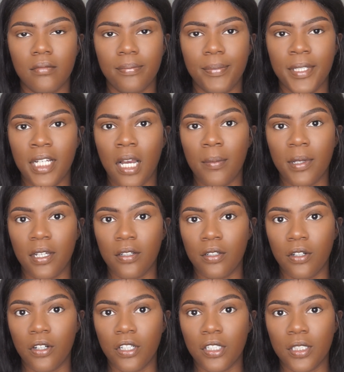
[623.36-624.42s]
becoming a
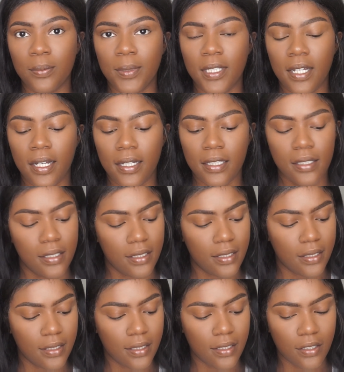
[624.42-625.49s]
nurse,
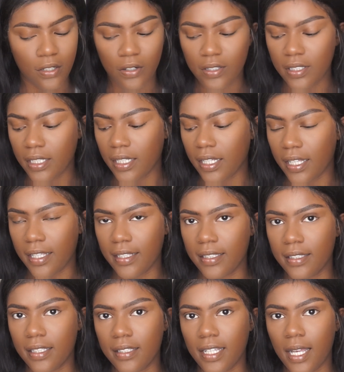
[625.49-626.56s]
because nursing
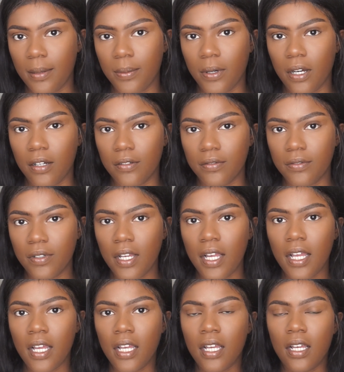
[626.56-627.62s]
is the type of
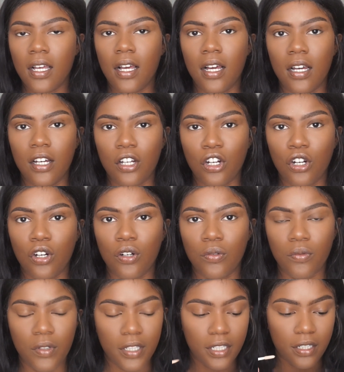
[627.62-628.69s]

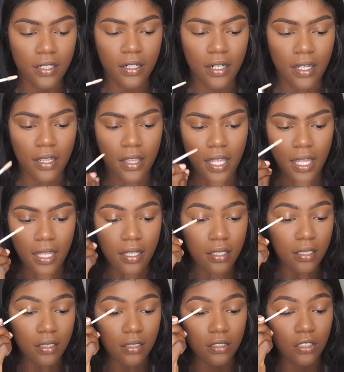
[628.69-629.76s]
career that
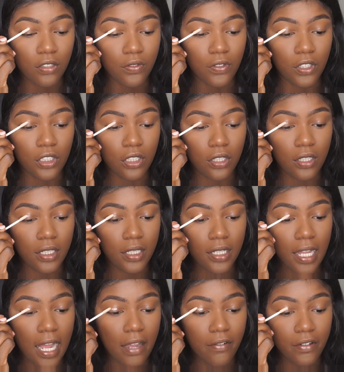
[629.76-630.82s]
you're for sure gonna
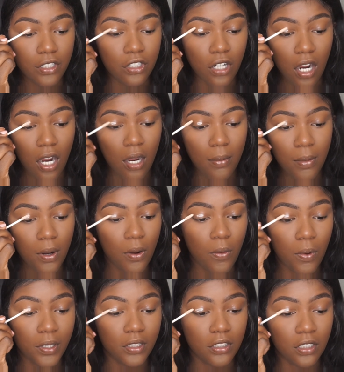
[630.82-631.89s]
have a job
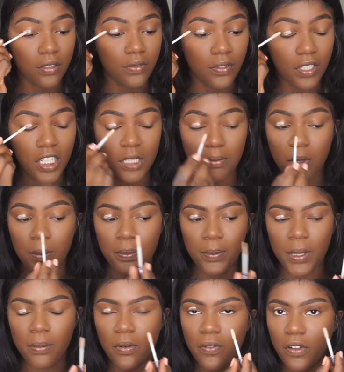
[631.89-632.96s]
once you're finished, but
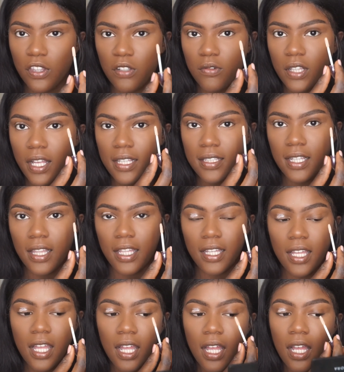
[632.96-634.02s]
people fail to realize that,
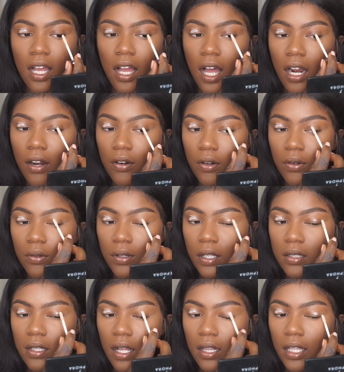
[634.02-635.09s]
like, I don't know,
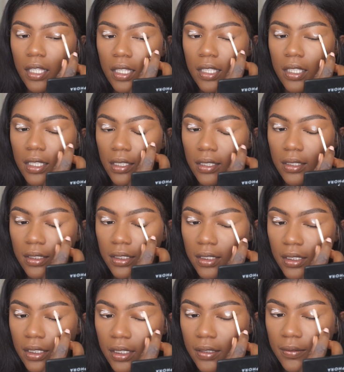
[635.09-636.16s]
it's not like
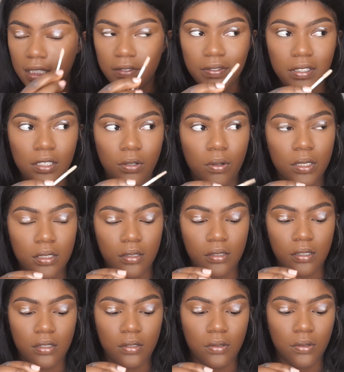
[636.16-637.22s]
easy. Even going to
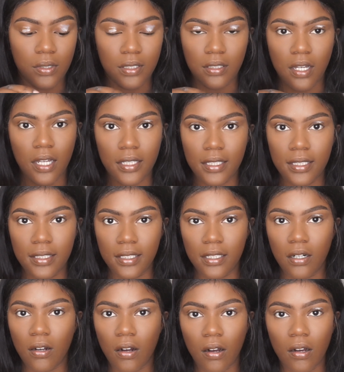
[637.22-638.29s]
nursing school is not easy
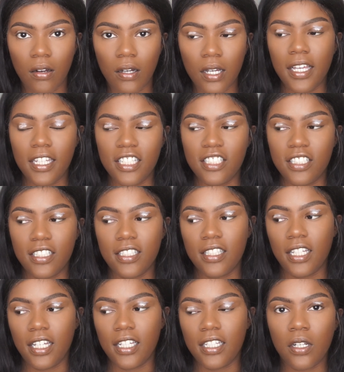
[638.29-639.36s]
at all. It's just
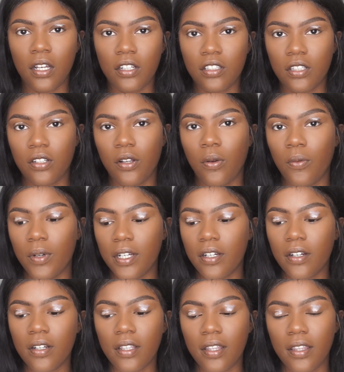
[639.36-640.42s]
that it's a career